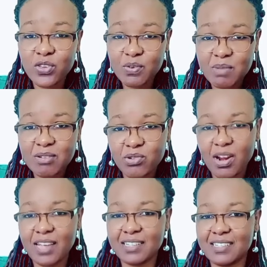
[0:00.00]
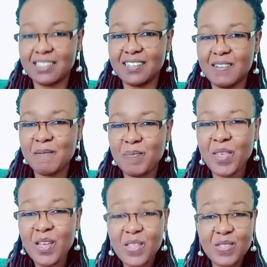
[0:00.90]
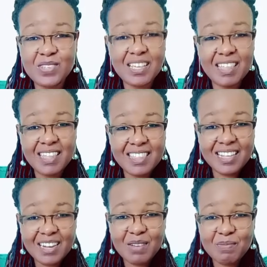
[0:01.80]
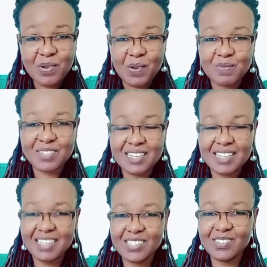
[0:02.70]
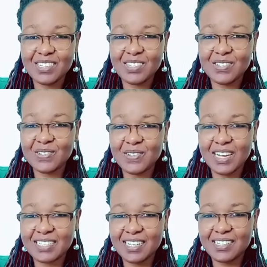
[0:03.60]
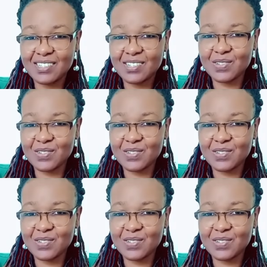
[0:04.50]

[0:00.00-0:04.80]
Those are the 3 prompts that you need to attend to. You are so lucky